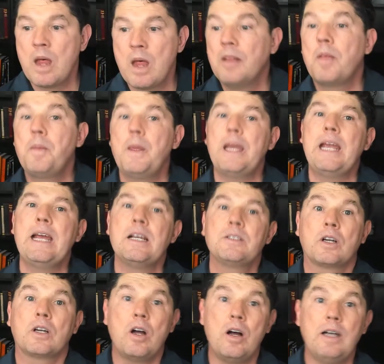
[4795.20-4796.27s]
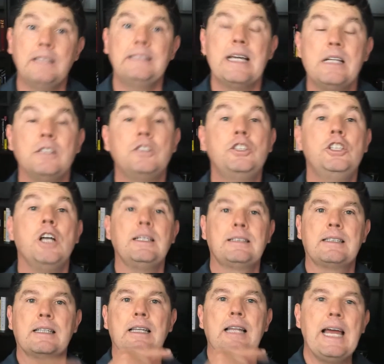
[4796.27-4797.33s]
The thing is, content
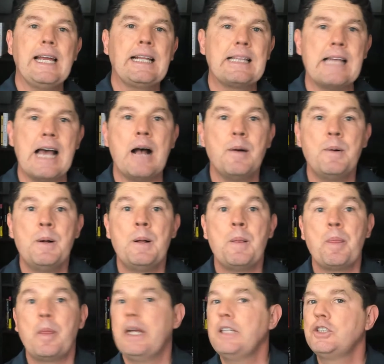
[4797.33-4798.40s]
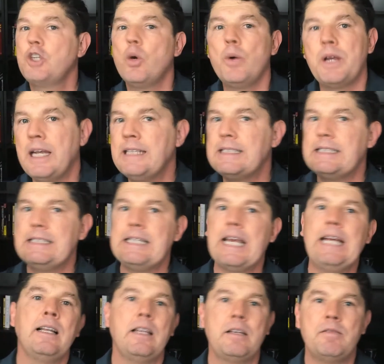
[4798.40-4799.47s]
just like that is going
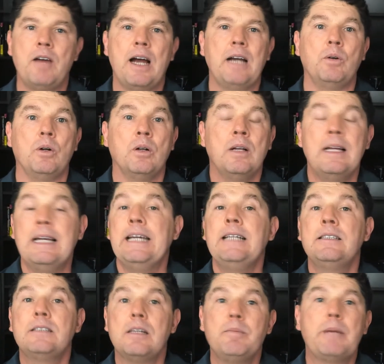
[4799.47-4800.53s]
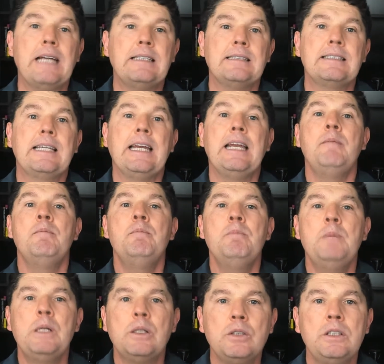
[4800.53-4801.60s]
insanely viral, in some cases, getting
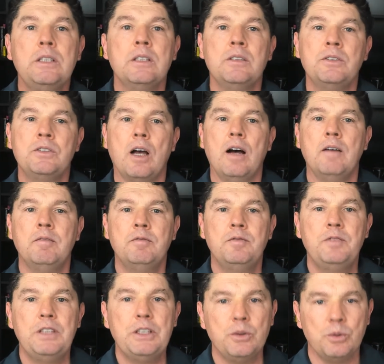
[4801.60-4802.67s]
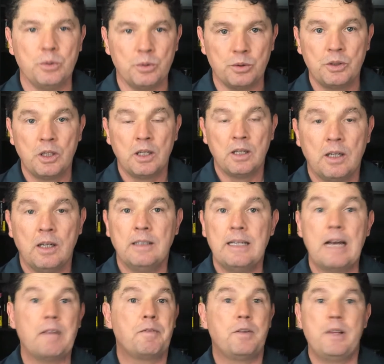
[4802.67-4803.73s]
millions of views.
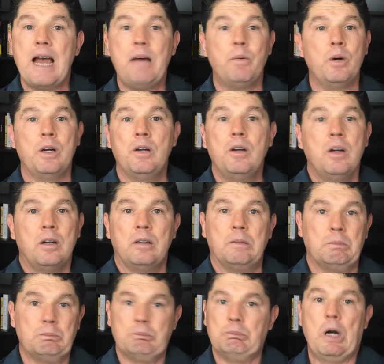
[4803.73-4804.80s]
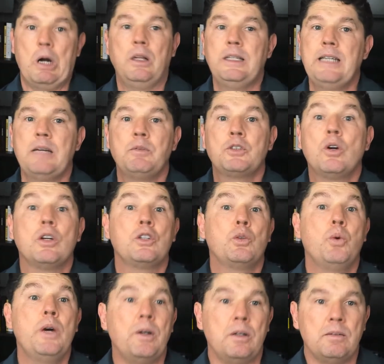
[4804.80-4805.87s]
Now, for that one, all he did was go to
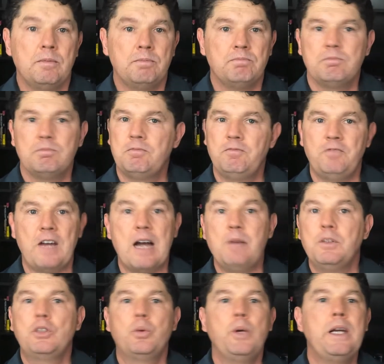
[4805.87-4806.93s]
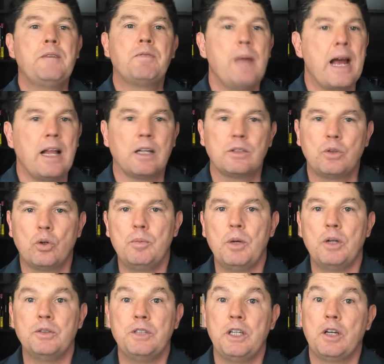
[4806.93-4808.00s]
Twitter, found the tweet from Alex
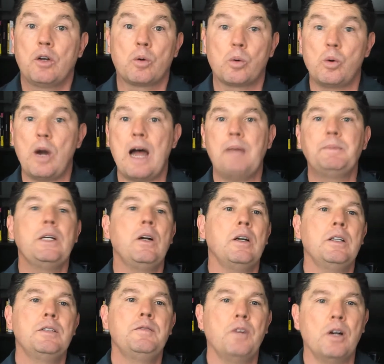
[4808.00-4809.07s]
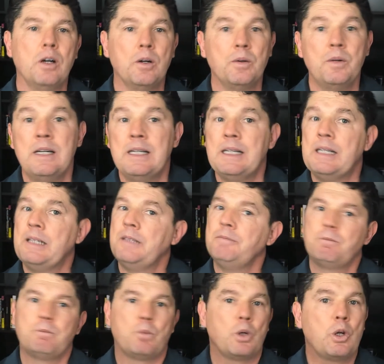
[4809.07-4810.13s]
Hormozi, cropped it on his phone,
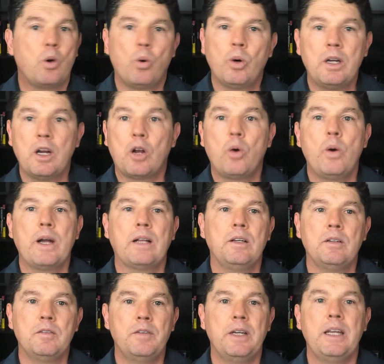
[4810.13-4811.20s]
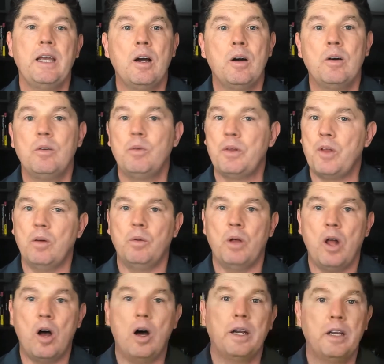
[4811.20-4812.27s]
recorded a quick little video with, with
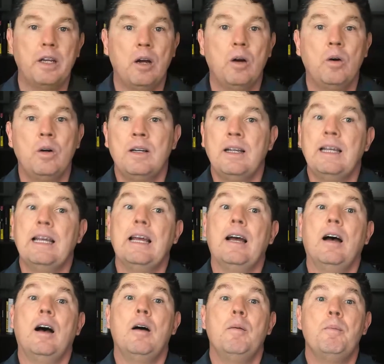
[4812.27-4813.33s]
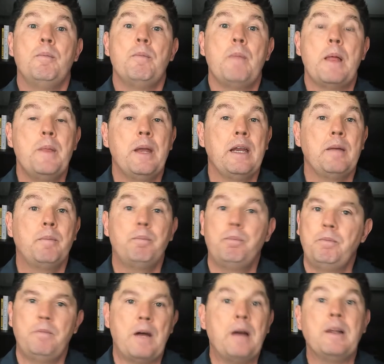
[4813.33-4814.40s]
audio, um, and then he
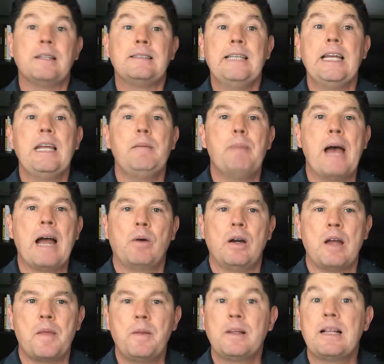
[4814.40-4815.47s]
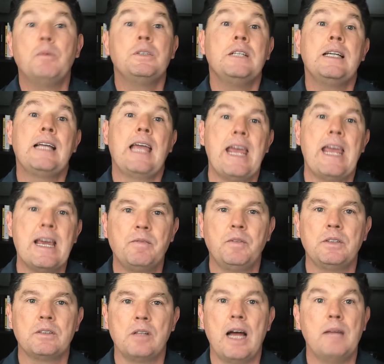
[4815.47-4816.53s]
found a city background. I think that was in
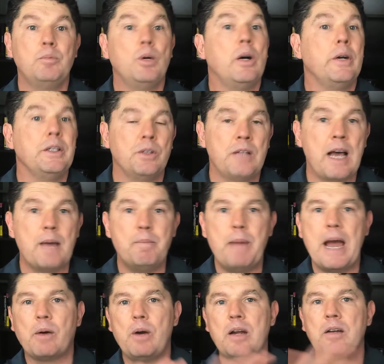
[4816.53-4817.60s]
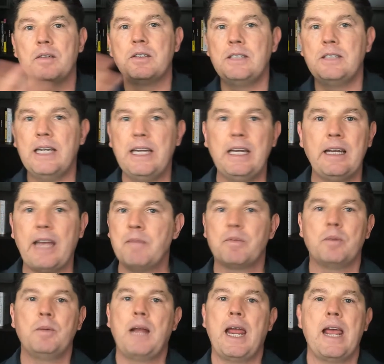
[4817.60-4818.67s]
Canva's library. So that background of the city came
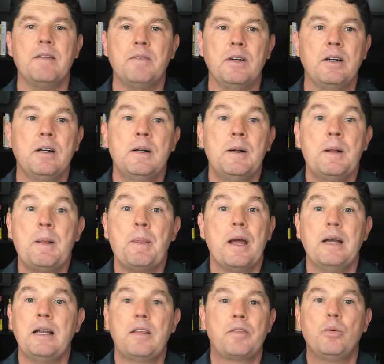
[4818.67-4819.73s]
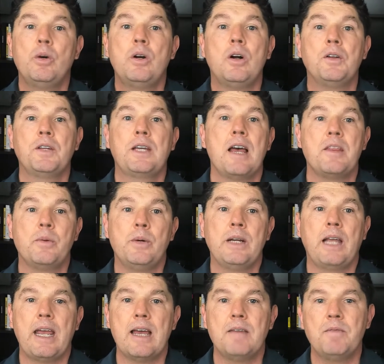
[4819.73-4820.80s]
from Canva, and he threw it all together in
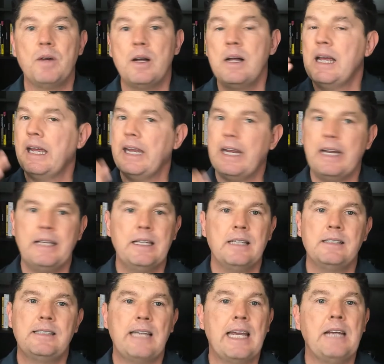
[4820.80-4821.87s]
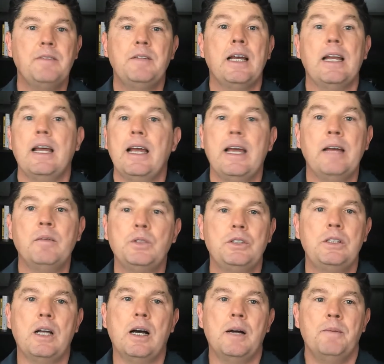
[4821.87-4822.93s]
Canva and then saved it and was
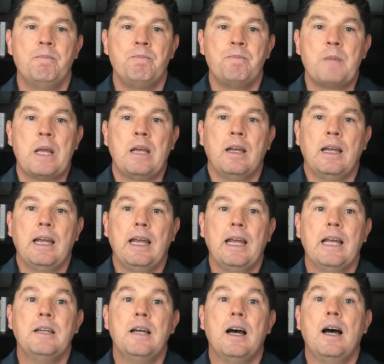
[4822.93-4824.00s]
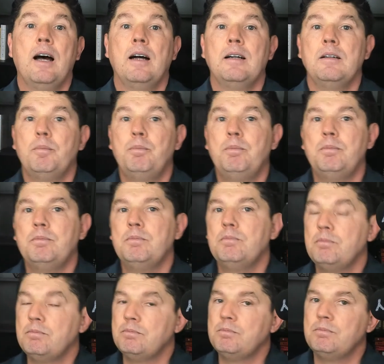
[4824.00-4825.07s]
done. And uh,
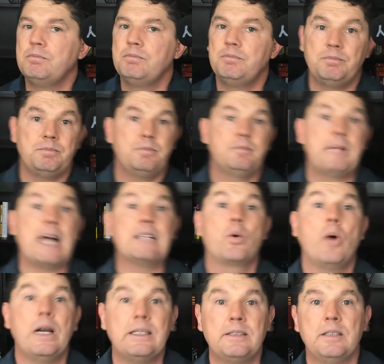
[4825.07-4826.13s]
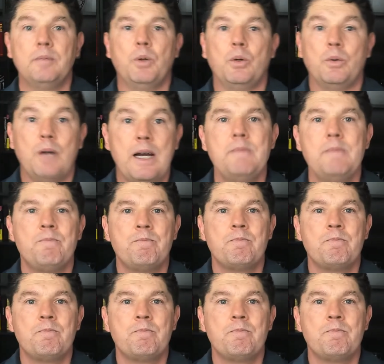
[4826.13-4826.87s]
that's quite simple, right?